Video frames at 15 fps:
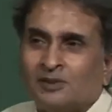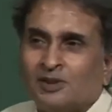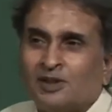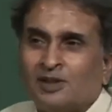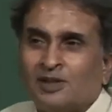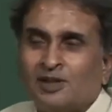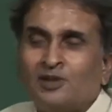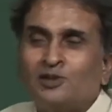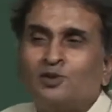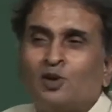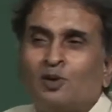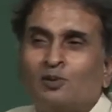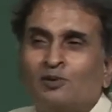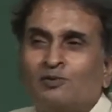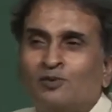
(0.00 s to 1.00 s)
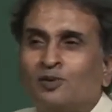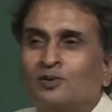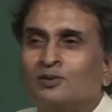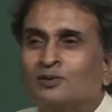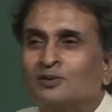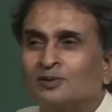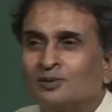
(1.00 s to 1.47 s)
increase normal
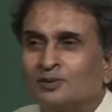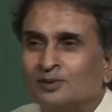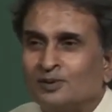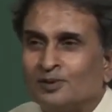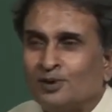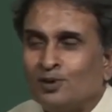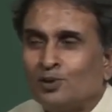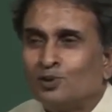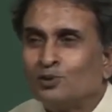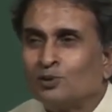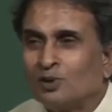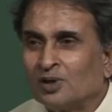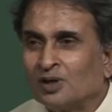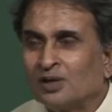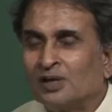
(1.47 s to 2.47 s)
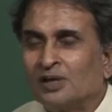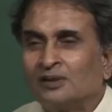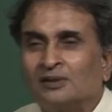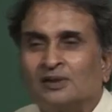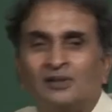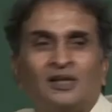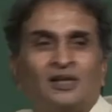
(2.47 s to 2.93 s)
force, reduce contact
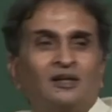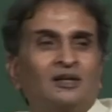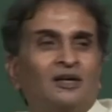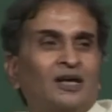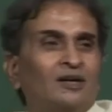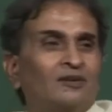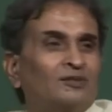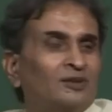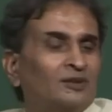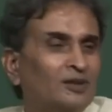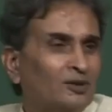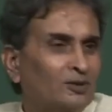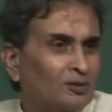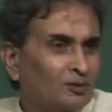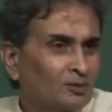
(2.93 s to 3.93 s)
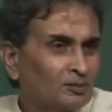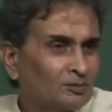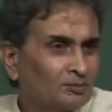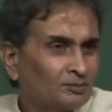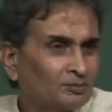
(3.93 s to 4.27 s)
length. These are the kind of things that you can do,